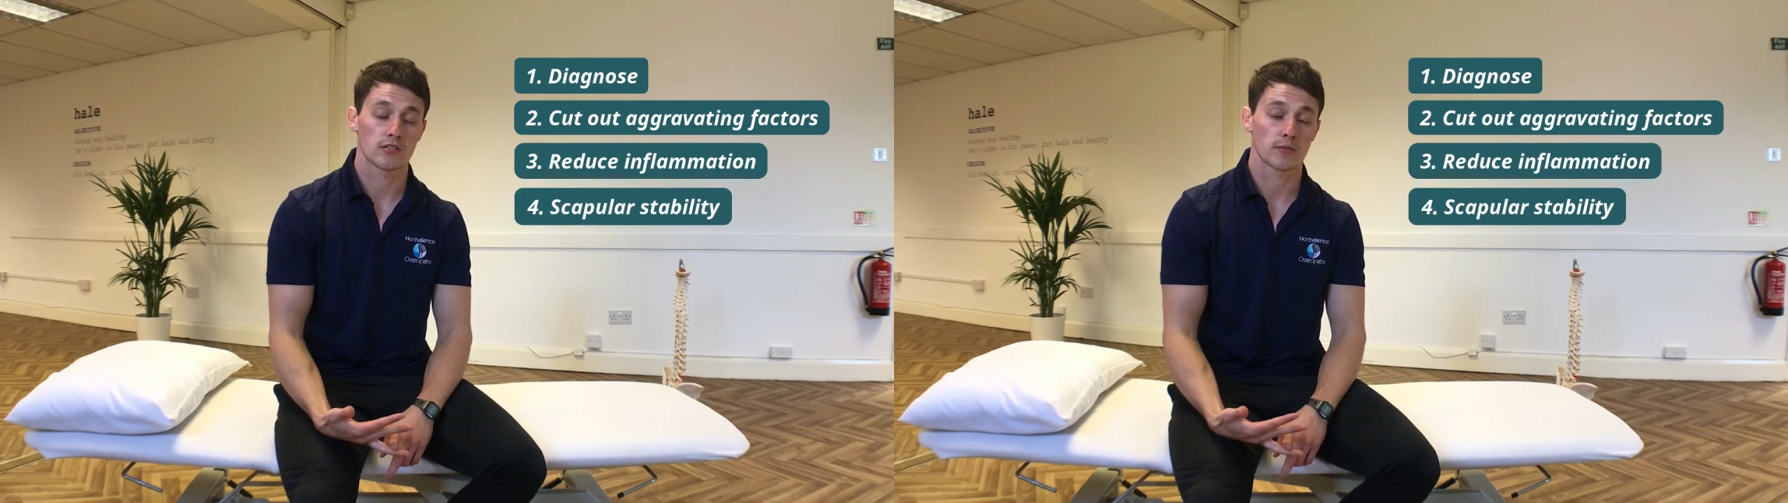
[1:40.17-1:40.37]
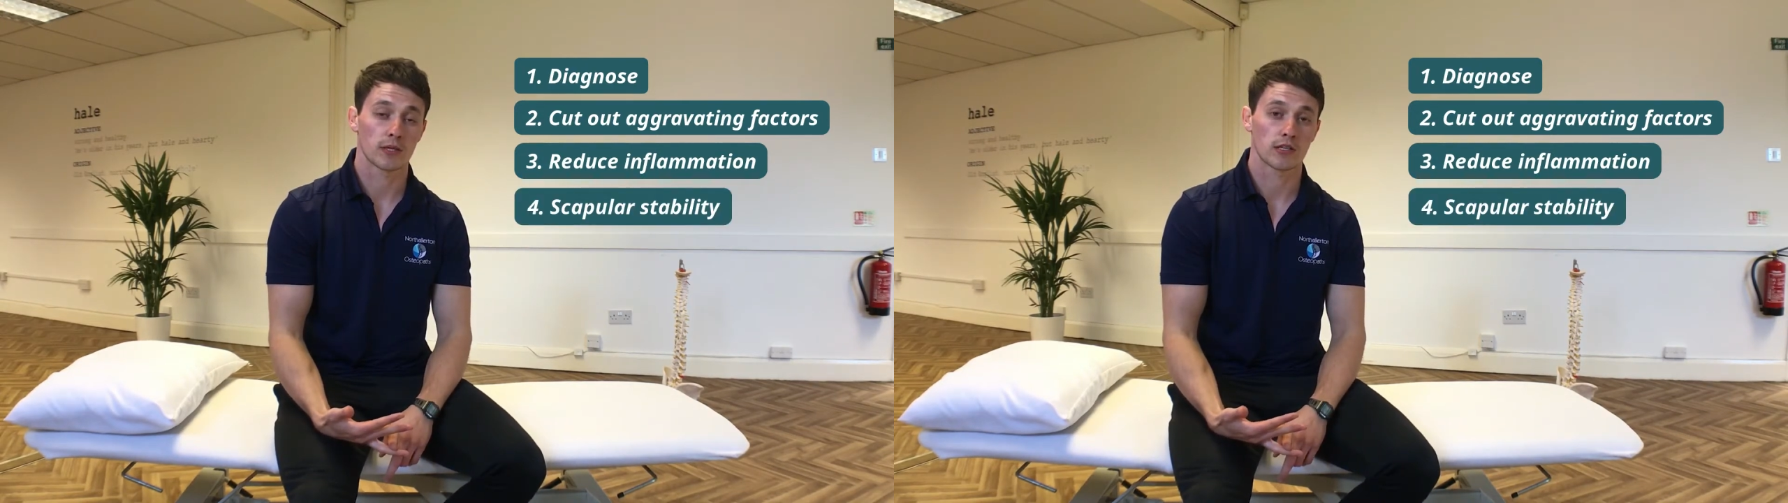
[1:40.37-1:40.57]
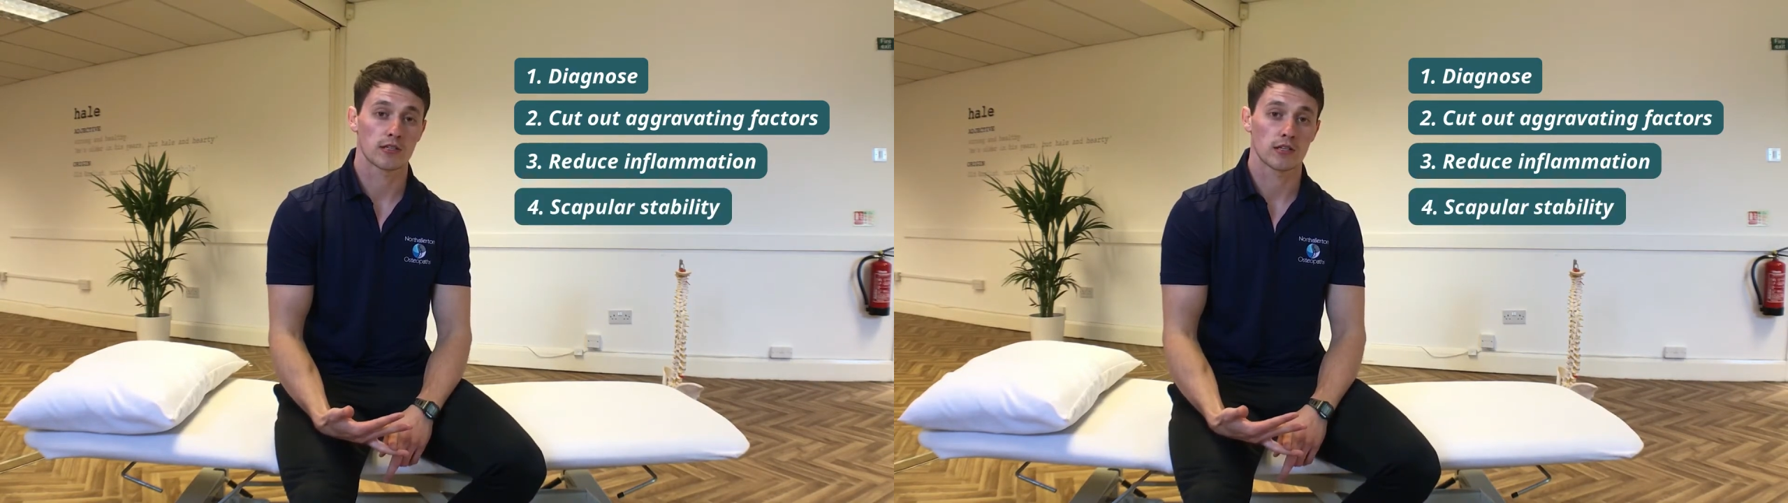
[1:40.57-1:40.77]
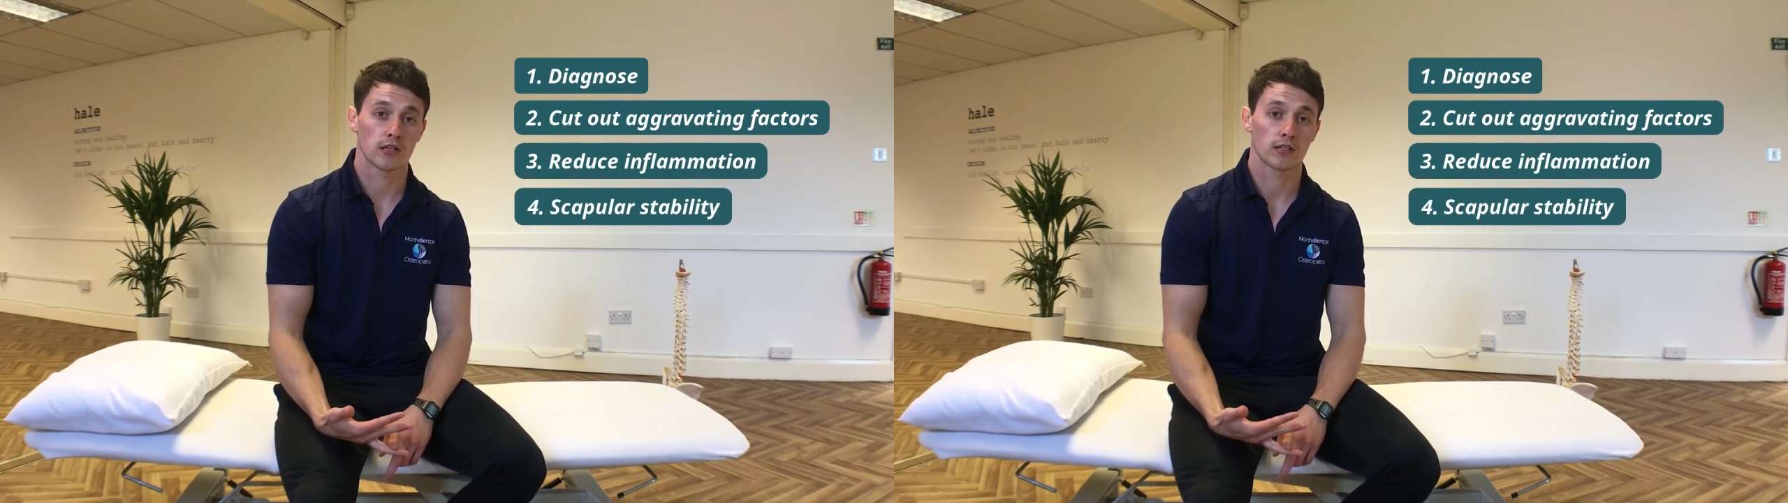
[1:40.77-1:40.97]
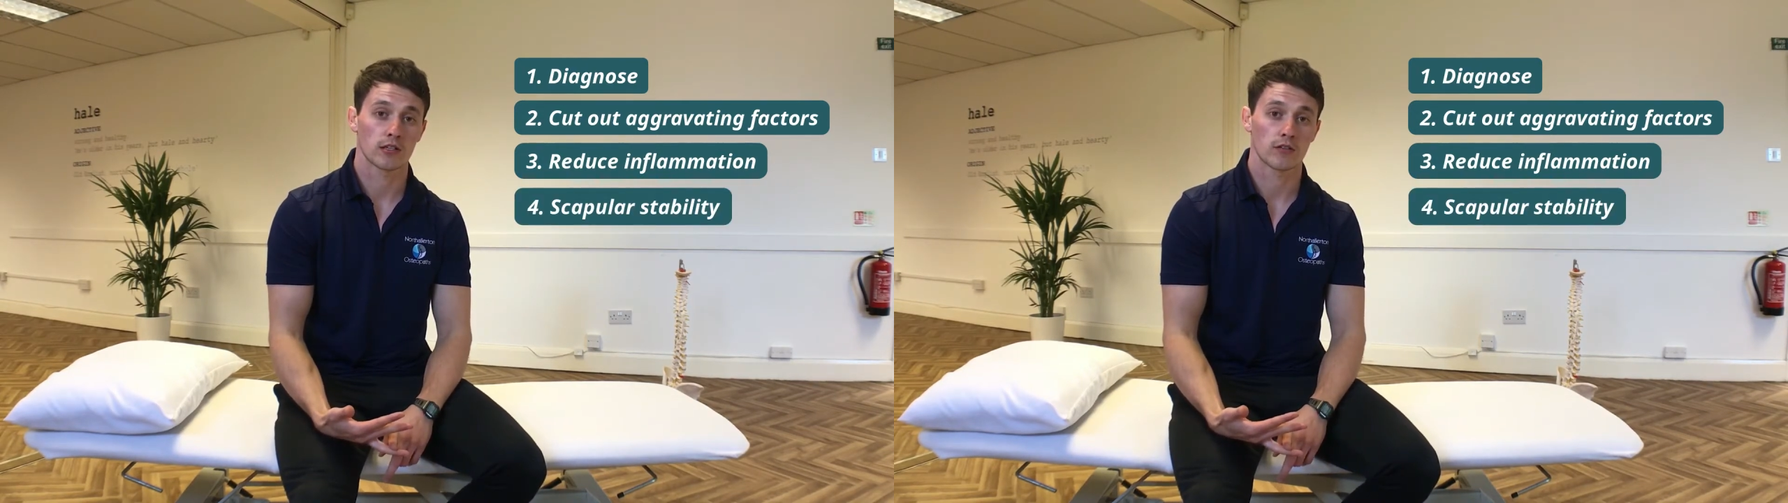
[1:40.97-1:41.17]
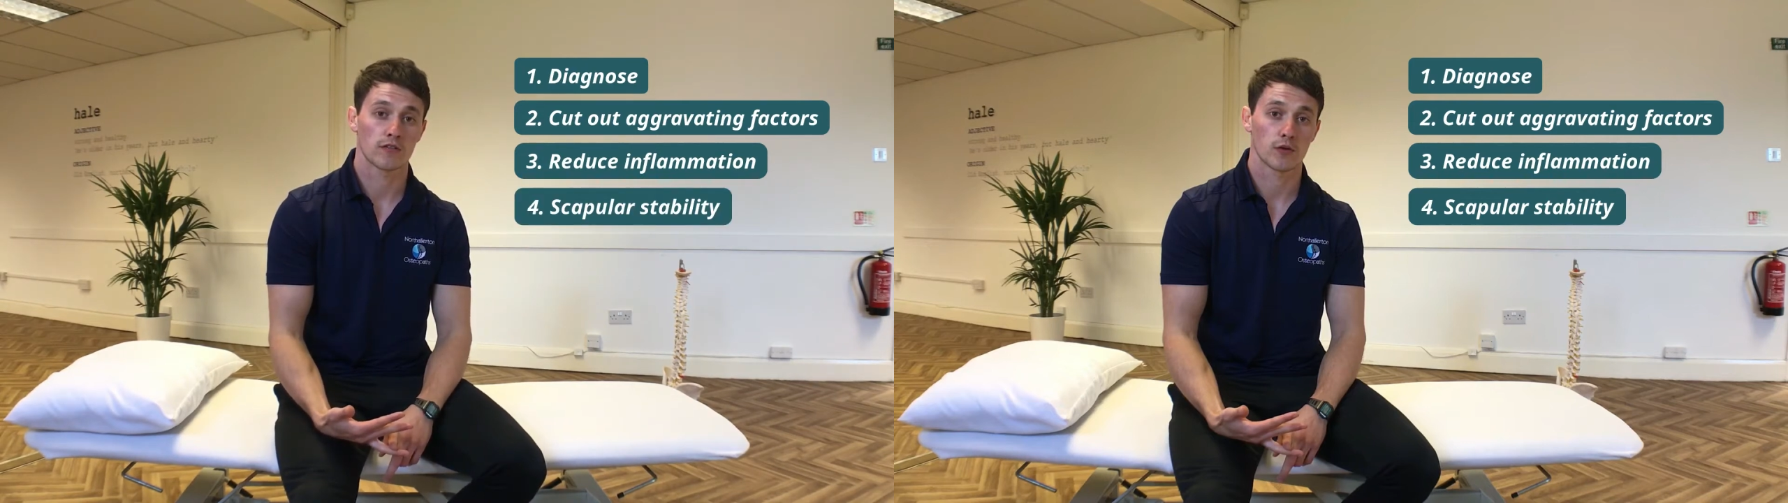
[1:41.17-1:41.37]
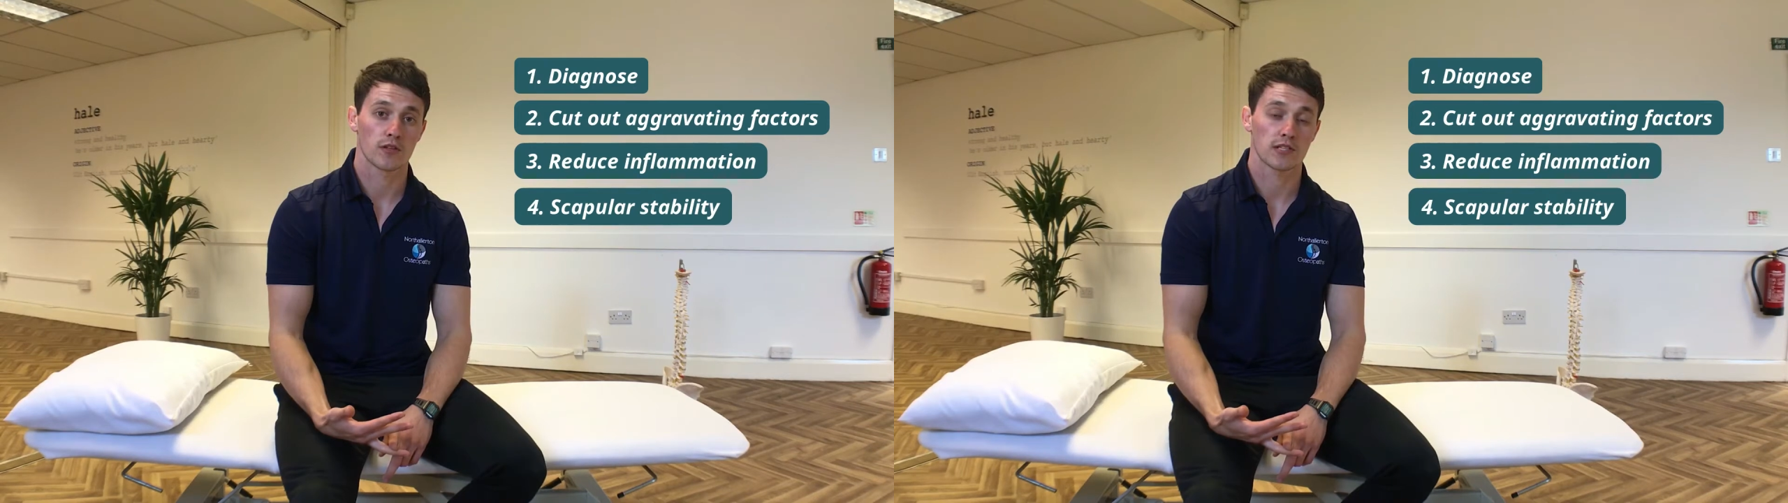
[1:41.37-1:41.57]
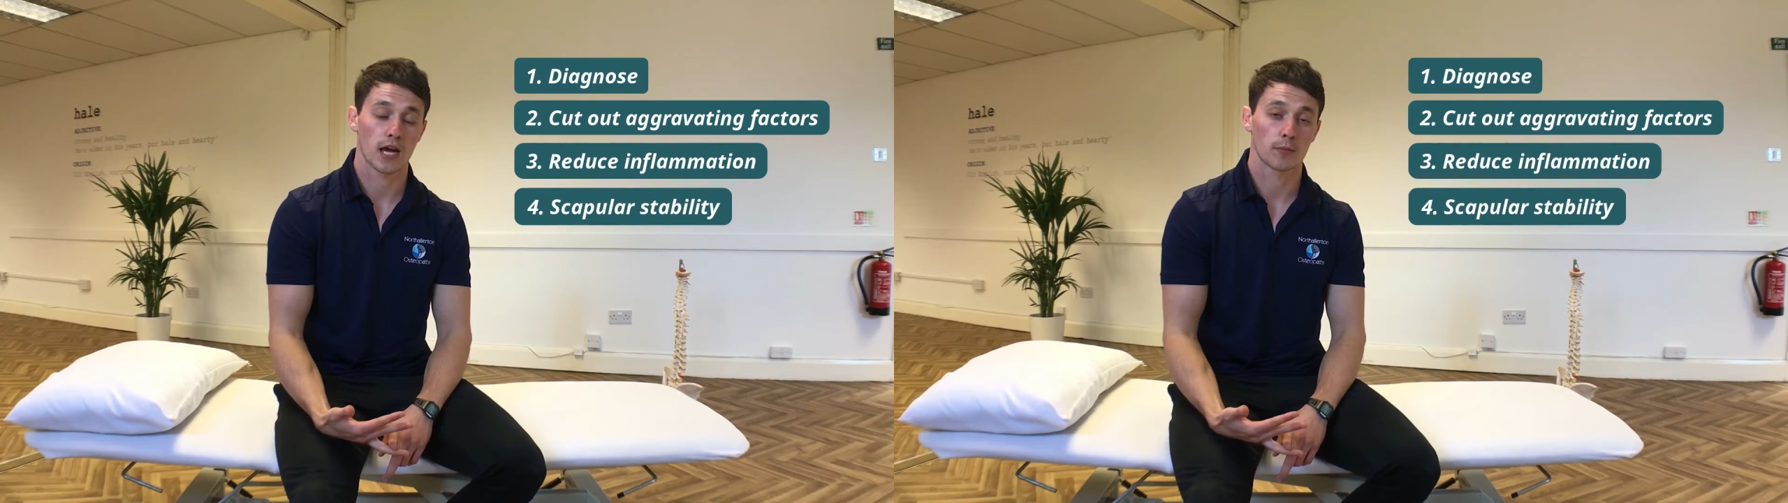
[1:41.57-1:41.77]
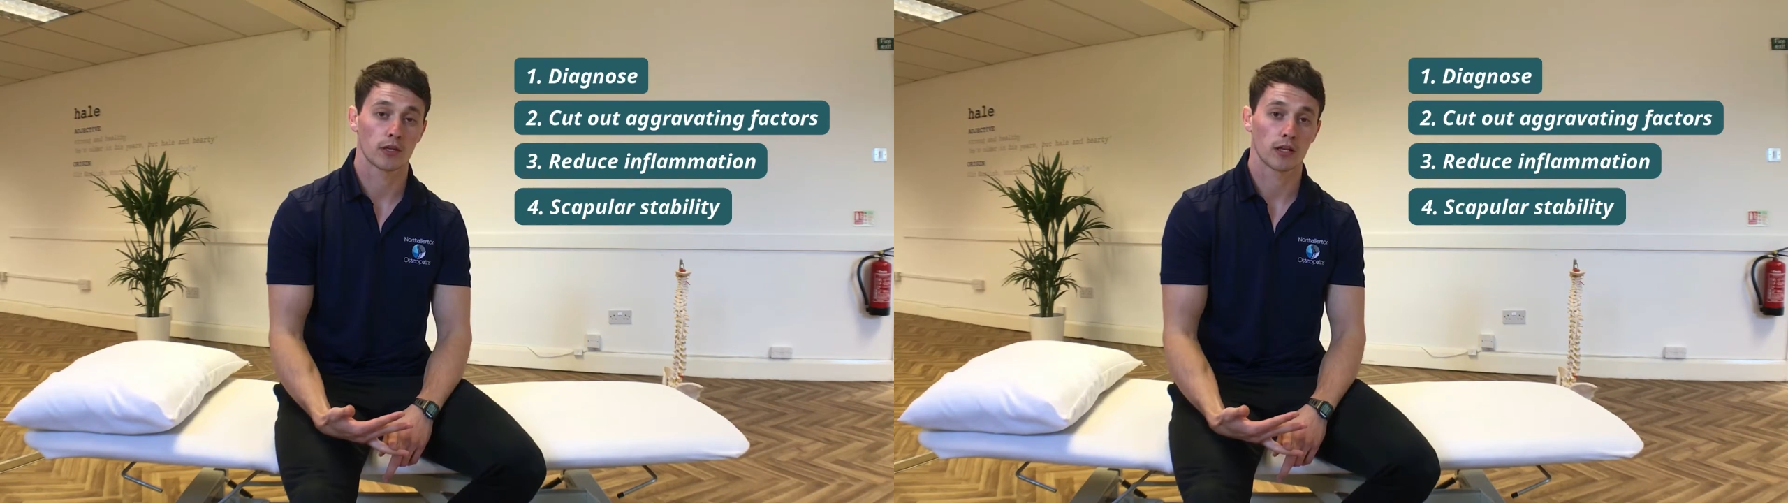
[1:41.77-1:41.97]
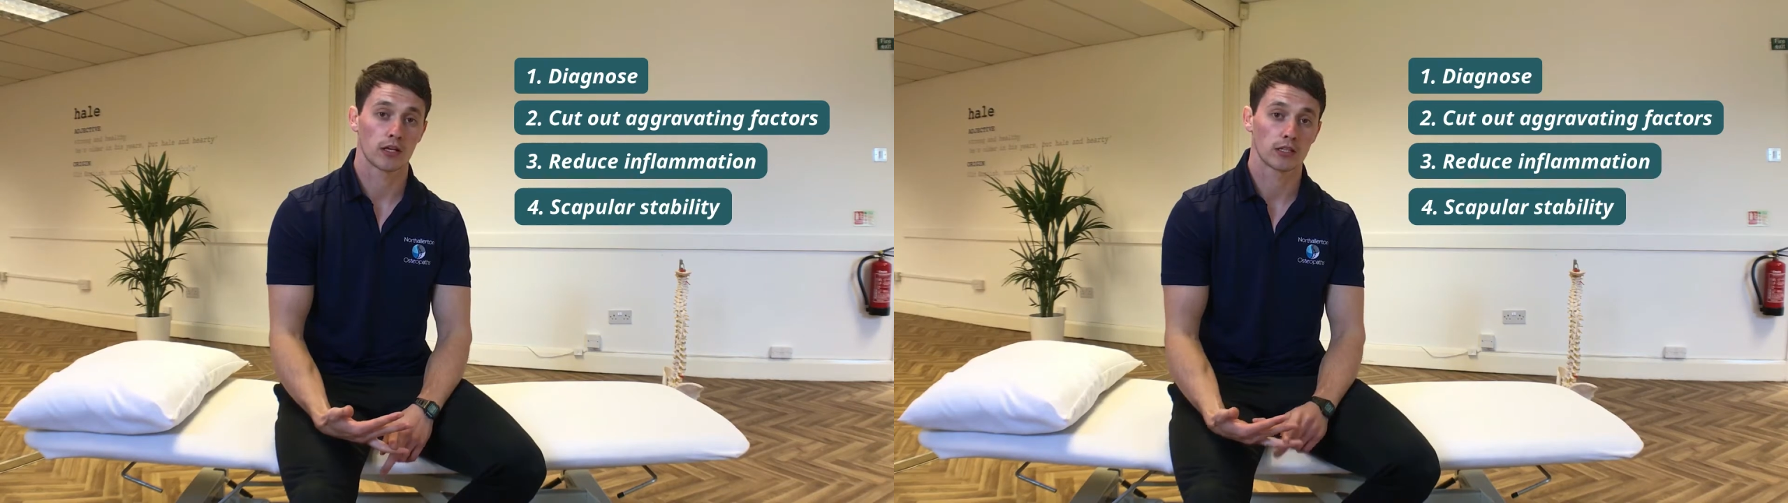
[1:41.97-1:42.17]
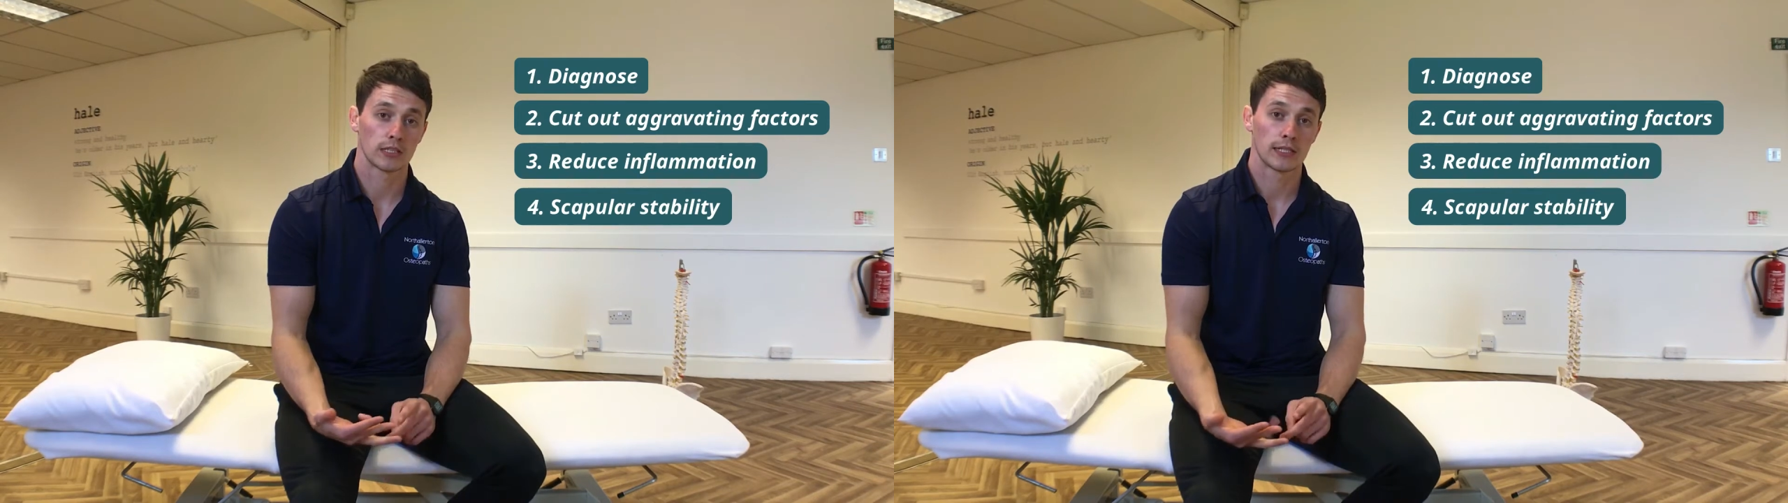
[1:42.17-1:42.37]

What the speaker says: stability through the scapula.